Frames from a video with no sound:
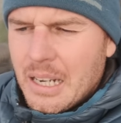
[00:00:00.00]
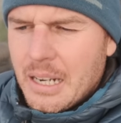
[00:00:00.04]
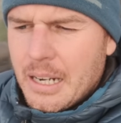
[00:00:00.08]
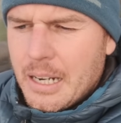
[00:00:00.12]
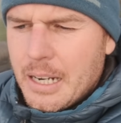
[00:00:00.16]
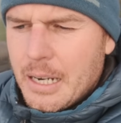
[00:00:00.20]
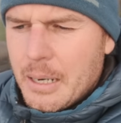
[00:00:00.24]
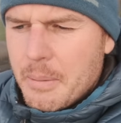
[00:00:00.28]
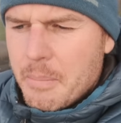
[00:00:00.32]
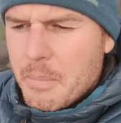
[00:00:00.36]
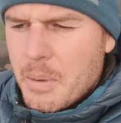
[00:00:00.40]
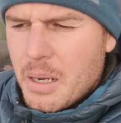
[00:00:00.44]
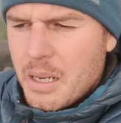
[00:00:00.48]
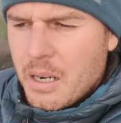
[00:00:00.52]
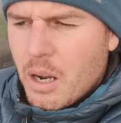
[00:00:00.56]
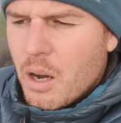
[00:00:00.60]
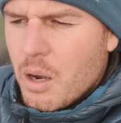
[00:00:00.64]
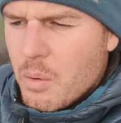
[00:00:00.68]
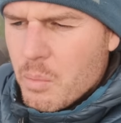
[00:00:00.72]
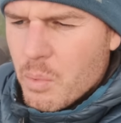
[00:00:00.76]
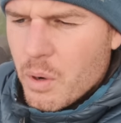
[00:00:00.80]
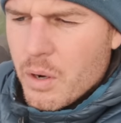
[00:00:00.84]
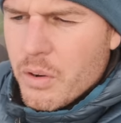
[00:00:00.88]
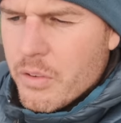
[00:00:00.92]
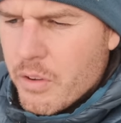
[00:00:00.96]
And
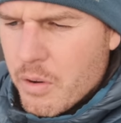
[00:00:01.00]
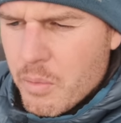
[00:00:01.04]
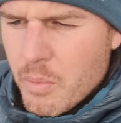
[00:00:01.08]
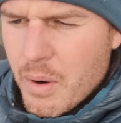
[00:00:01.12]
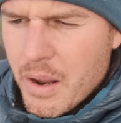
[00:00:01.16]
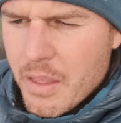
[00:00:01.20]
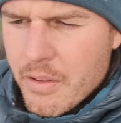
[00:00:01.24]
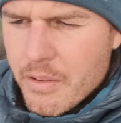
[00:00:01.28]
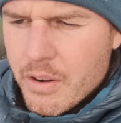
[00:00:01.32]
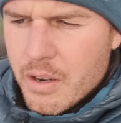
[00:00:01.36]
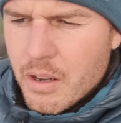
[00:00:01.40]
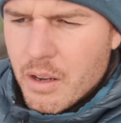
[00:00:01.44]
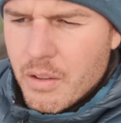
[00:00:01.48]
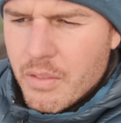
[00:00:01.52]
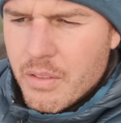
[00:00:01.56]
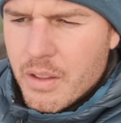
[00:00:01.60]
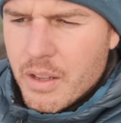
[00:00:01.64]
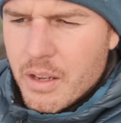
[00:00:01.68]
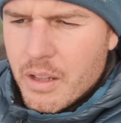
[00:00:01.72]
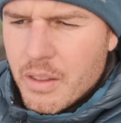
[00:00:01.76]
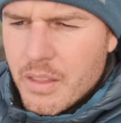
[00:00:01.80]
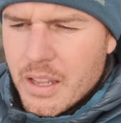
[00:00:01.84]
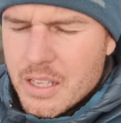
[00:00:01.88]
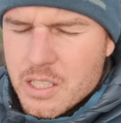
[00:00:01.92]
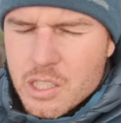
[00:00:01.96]
I'm wondering whether or not
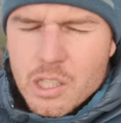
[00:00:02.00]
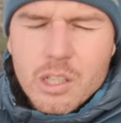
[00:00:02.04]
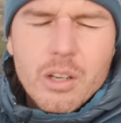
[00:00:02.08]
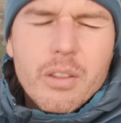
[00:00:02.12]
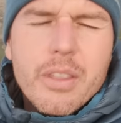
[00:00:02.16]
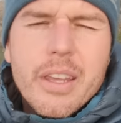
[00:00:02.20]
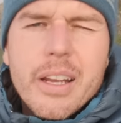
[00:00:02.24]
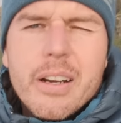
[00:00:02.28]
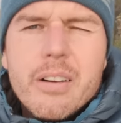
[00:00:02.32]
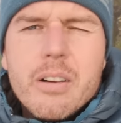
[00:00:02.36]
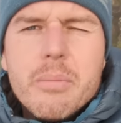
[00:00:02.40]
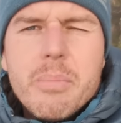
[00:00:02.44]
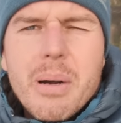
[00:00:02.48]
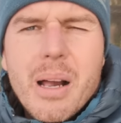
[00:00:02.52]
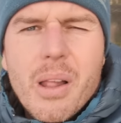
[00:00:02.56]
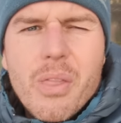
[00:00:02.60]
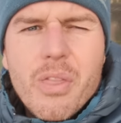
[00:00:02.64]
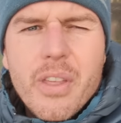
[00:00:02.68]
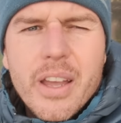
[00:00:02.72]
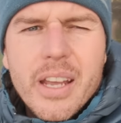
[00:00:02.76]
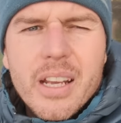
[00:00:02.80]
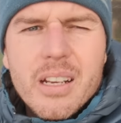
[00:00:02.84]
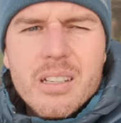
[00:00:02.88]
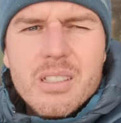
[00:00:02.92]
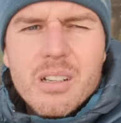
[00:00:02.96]
that's a good thing or a bad
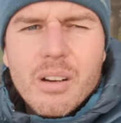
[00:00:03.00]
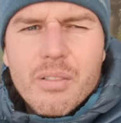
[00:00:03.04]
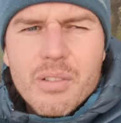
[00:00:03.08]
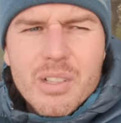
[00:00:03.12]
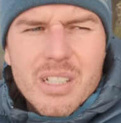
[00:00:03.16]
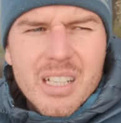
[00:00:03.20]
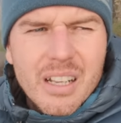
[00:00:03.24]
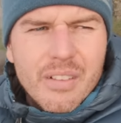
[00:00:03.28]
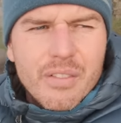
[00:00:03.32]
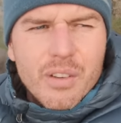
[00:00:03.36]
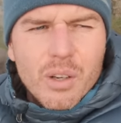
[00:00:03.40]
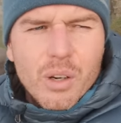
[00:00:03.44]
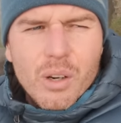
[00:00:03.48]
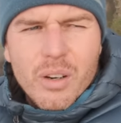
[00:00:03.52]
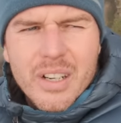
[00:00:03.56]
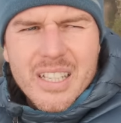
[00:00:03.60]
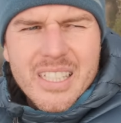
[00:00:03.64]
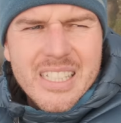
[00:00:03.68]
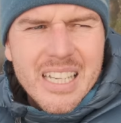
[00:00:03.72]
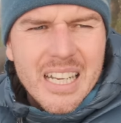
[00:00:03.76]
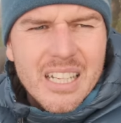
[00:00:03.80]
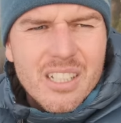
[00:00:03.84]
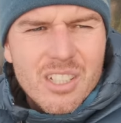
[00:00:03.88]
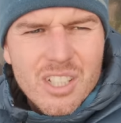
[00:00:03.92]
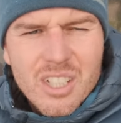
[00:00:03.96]
thing, because obviously if your
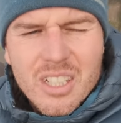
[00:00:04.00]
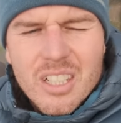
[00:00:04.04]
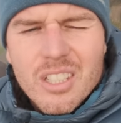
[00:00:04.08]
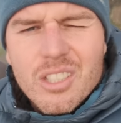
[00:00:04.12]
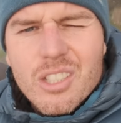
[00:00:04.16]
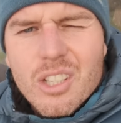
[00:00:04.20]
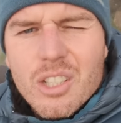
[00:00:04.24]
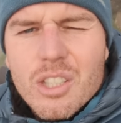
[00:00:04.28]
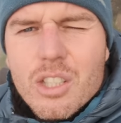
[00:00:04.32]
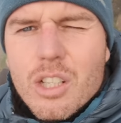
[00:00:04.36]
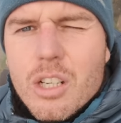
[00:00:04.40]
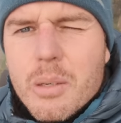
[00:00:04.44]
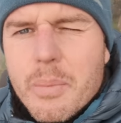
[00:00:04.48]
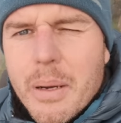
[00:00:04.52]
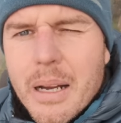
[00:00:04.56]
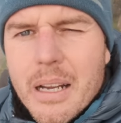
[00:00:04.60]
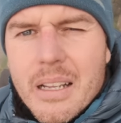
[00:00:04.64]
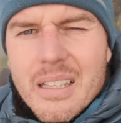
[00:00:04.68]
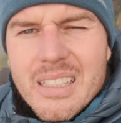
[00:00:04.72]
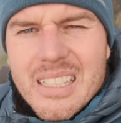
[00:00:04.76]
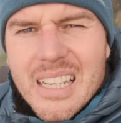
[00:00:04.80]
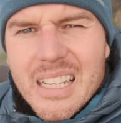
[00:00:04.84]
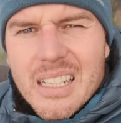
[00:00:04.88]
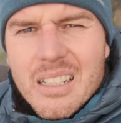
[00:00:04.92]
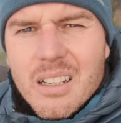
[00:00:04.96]
intention is just to come out
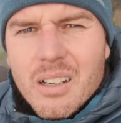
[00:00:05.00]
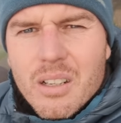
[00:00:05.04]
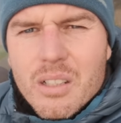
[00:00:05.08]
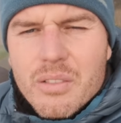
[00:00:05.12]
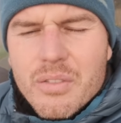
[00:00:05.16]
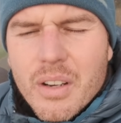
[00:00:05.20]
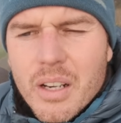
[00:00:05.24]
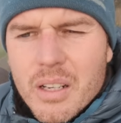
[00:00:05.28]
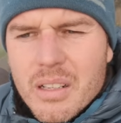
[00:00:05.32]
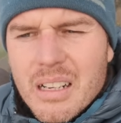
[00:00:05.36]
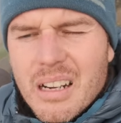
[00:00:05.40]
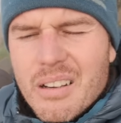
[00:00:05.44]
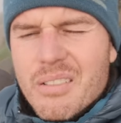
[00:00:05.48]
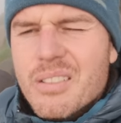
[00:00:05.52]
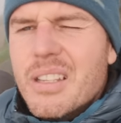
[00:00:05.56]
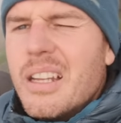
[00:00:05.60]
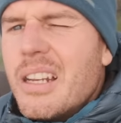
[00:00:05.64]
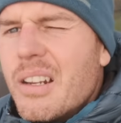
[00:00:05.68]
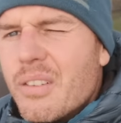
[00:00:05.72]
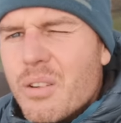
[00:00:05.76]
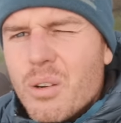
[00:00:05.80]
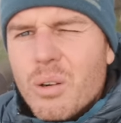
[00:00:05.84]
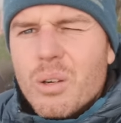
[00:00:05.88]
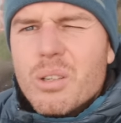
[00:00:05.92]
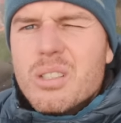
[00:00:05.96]
and take nice photographs,
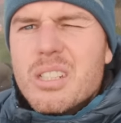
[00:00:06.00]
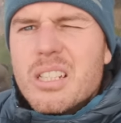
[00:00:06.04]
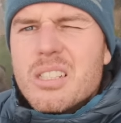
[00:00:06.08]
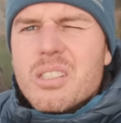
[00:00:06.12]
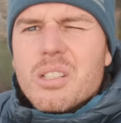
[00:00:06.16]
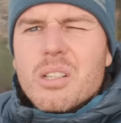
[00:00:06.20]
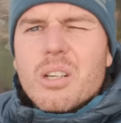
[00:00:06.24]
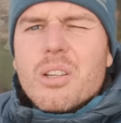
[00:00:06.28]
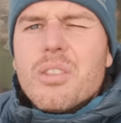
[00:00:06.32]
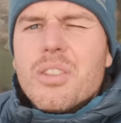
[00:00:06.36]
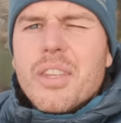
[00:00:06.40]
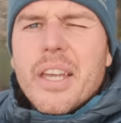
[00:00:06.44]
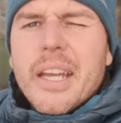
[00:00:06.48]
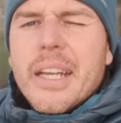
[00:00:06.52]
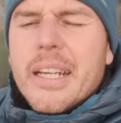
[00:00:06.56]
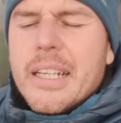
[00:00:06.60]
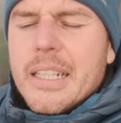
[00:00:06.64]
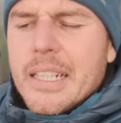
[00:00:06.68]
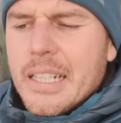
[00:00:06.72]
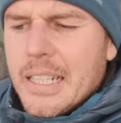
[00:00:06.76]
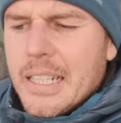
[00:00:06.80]
then of course that's a good thing.